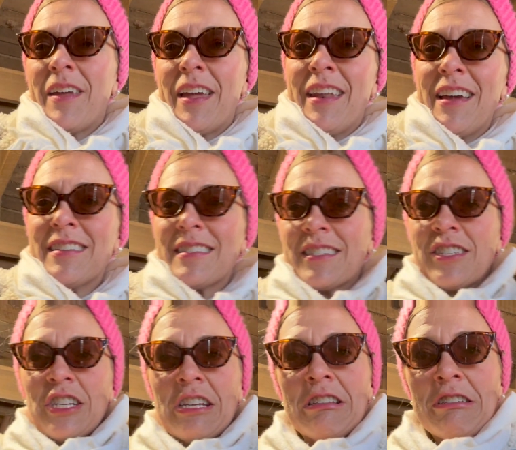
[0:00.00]
a nice
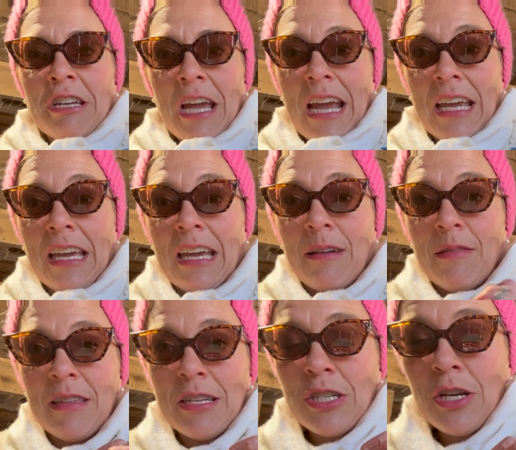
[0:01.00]
jean jacket with
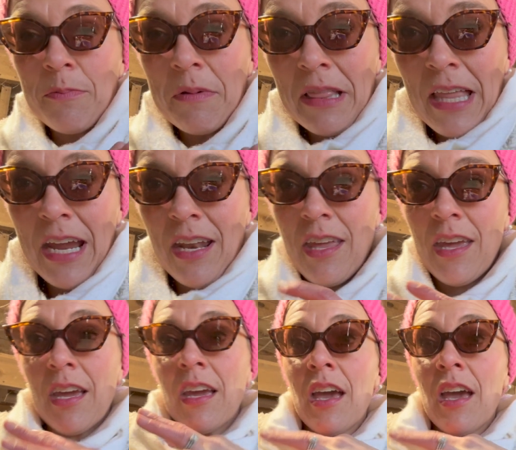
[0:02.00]
a Sherpa lining,